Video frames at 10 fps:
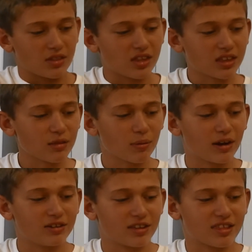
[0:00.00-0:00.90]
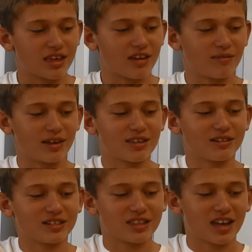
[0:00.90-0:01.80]
This is where you just
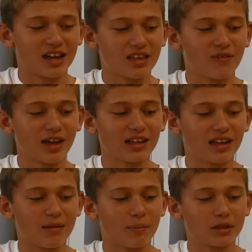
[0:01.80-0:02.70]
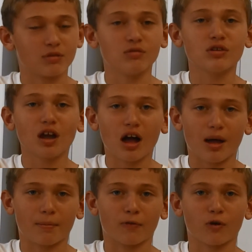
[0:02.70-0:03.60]
research a scientific idea but do
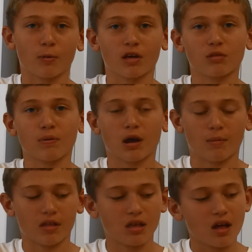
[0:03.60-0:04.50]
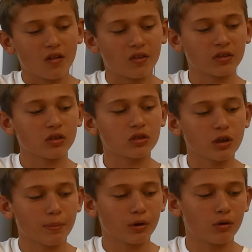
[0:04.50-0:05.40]
not perform an experiment. This is
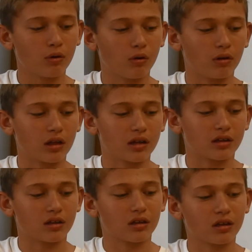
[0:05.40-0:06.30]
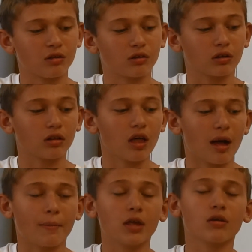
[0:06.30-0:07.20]
super cool and you learn a
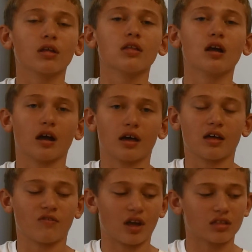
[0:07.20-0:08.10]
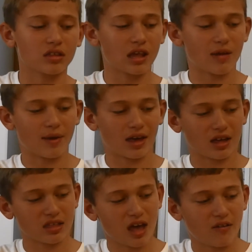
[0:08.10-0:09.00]
lot, but you cannot advance to the
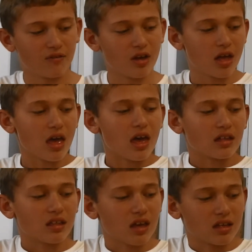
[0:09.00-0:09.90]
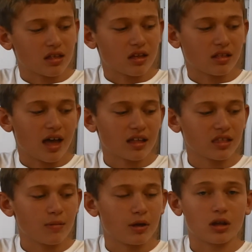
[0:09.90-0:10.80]
MASF. And
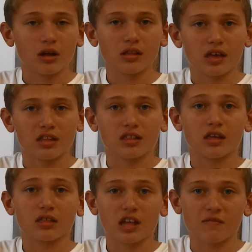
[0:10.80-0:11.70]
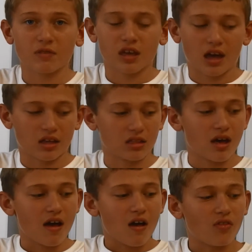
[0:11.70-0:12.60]
lastly but not least, team
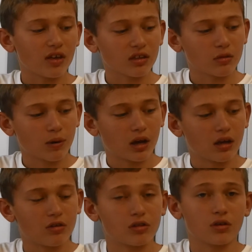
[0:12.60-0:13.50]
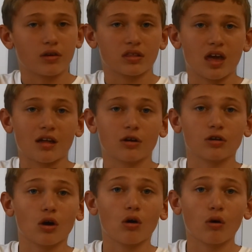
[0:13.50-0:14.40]
science. This is where you do a
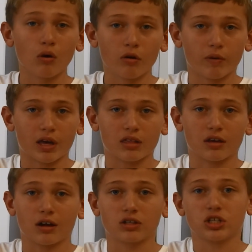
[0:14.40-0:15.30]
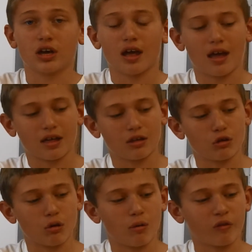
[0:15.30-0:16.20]
standard or research it and you
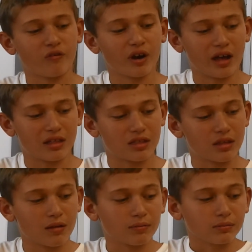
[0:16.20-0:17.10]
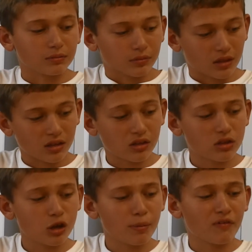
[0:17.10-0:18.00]
do it with friends. This is
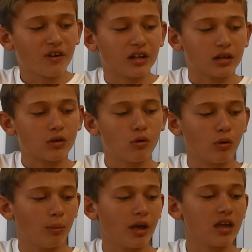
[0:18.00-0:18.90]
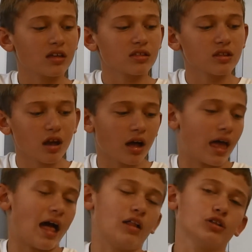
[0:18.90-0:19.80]
super fun and cool, but it is
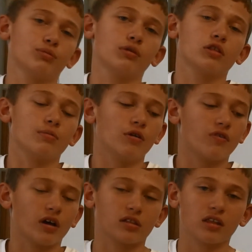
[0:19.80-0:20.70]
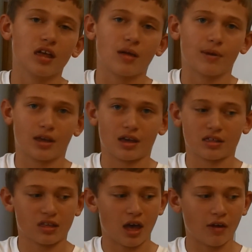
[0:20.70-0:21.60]
not eligible to move on to the
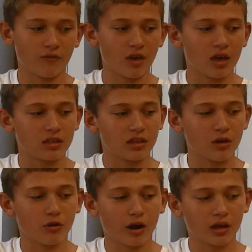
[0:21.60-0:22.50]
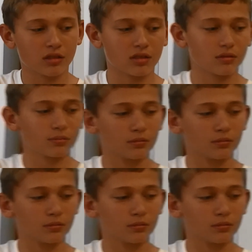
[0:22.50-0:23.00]
MASF. To you, Grace.